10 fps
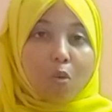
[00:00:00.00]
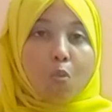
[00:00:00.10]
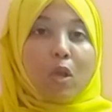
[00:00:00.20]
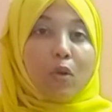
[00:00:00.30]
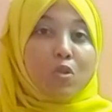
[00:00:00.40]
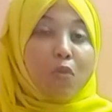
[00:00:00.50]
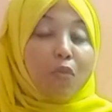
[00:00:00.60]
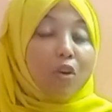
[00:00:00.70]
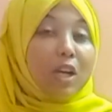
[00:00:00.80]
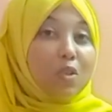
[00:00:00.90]
we're going to
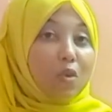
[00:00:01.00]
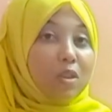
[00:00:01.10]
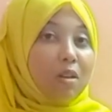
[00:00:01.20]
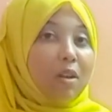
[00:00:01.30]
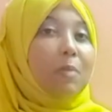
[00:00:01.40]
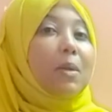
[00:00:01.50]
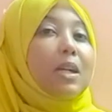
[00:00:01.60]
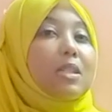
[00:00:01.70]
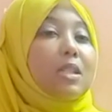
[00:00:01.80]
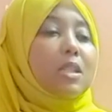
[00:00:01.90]
focus on the red
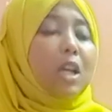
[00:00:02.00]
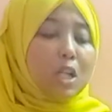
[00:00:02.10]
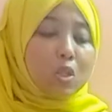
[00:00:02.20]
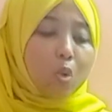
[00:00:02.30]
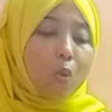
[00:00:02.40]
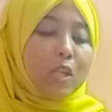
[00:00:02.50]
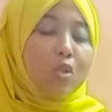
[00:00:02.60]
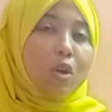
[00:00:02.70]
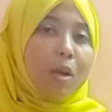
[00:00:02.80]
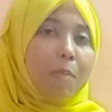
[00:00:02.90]
blood cells. So we
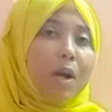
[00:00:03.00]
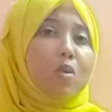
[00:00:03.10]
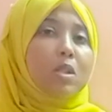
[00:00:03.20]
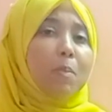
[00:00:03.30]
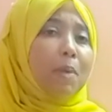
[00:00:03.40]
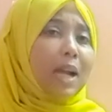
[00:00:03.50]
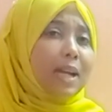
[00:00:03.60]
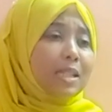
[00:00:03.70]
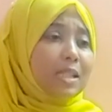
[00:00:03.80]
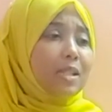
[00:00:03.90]
talk about
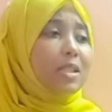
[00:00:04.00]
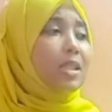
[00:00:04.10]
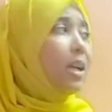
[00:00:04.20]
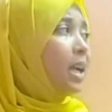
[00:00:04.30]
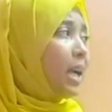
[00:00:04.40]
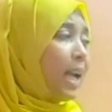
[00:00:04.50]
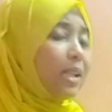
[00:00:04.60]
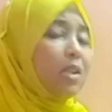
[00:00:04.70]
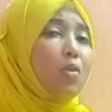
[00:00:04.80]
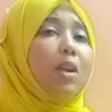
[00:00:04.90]
blood cells,
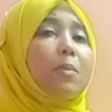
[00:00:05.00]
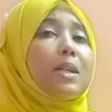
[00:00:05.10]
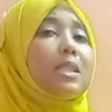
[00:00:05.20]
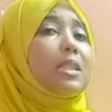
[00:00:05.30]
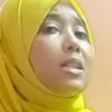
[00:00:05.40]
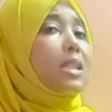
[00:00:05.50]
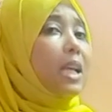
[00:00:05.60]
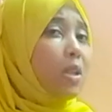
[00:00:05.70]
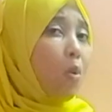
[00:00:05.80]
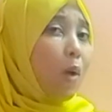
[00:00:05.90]
like the red blood cells
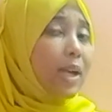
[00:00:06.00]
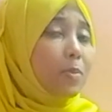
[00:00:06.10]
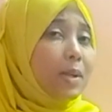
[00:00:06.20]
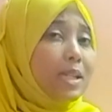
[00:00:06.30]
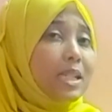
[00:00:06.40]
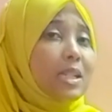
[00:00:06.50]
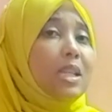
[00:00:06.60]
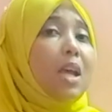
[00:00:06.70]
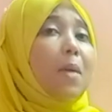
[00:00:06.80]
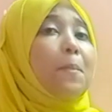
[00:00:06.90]
and the white blood
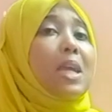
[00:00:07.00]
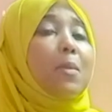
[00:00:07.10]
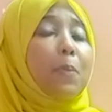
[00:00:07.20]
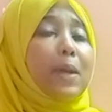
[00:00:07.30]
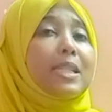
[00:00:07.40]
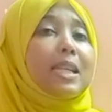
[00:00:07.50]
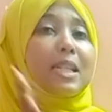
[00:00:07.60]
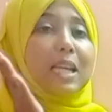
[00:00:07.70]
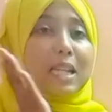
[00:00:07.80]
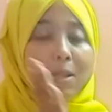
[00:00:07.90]
cells being
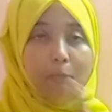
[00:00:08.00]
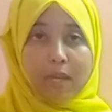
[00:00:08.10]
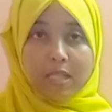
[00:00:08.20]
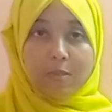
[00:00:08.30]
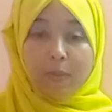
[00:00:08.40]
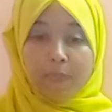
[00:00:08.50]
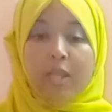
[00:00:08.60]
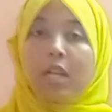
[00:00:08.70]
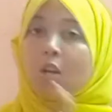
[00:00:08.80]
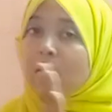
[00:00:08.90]
present in the plasma.
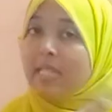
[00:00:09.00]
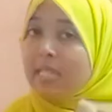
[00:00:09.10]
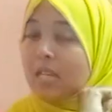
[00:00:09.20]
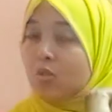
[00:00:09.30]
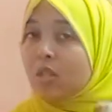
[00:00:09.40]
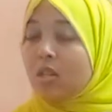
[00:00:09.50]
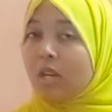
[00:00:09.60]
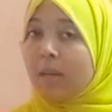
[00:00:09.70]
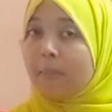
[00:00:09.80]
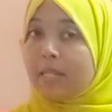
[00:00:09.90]
Now let's start with the
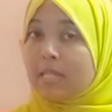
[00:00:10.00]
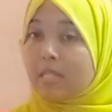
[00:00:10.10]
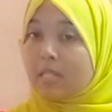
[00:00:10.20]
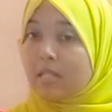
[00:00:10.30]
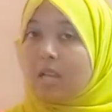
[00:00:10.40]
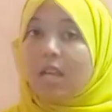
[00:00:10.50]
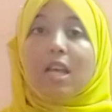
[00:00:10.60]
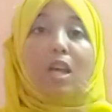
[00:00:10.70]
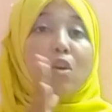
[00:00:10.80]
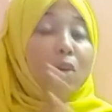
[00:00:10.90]
red blood cells.
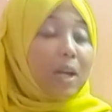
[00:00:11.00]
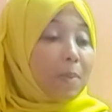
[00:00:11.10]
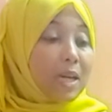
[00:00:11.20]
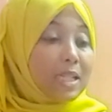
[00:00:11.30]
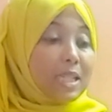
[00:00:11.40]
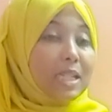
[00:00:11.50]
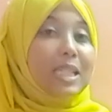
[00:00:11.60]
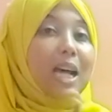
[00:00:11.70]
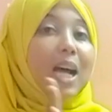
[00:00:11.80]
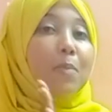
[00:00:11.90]
Red blood
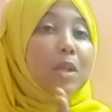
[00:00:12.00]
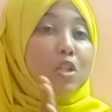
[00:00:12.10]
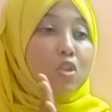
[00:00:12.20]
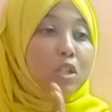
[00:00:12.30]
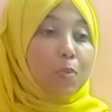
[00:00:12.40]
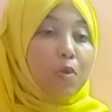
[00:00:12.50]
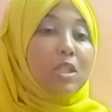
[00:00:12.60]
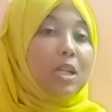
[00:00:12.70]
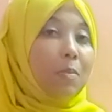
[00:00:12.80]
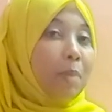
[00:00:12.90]
cells are being
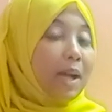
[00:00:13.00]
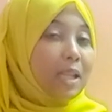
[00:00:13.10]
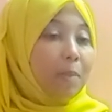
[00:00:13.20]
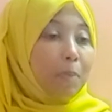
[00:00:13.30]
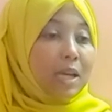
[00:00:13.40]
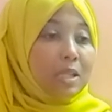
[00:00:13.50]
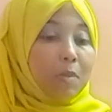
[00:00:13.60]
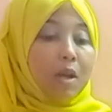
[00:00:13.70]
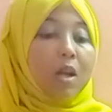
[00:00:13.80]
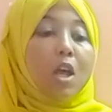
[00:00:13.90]
transported by the
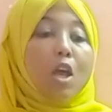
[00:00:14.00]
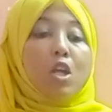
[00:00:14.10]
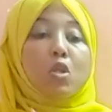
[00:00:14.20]
plasma